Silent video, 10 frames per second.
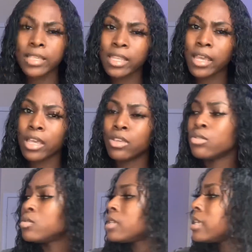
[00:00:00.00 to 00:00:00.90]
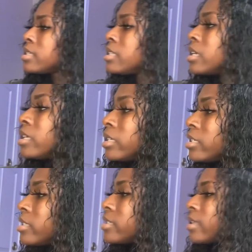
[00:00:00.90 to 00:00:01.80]
next thing I use is
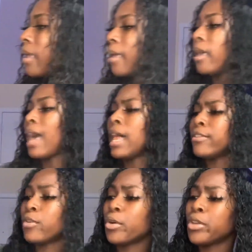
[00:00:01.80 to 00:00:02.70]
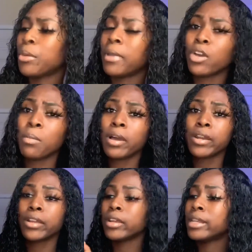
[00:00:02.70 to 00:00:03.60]
this olive oil mango
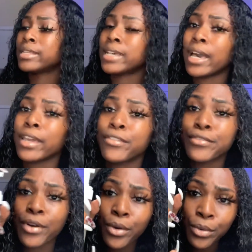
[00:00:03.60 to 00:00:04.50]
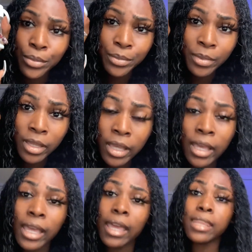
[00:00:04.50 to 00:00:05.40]
butter design foam.
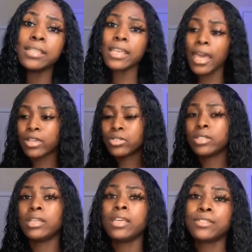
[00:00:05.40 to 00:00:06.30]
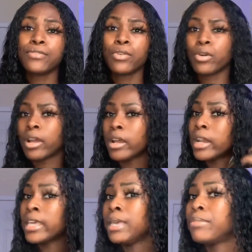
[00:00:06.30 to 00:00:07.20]
And this actually is for
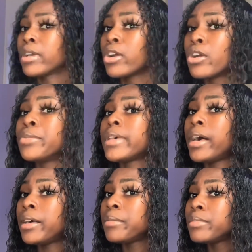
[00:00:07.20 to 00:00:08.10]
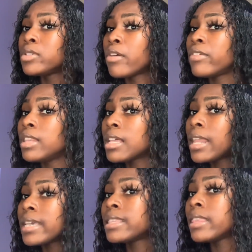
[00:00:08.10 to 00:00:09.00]
to keep the curls up. So if it look
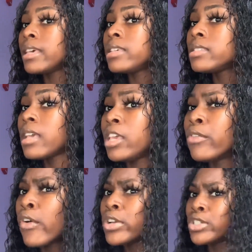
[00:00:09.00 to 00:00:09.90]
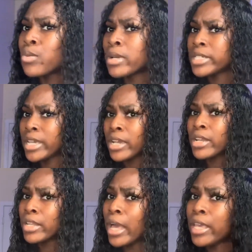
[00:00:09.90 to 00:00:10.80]
like this, and of course you want your hair
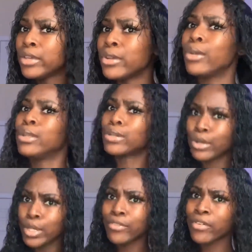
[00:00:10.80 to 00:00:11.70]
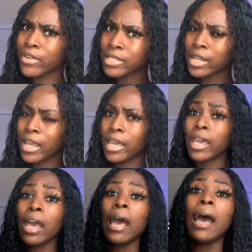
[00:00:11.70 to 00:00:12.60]
to like, you know, look curly for the rest of the day.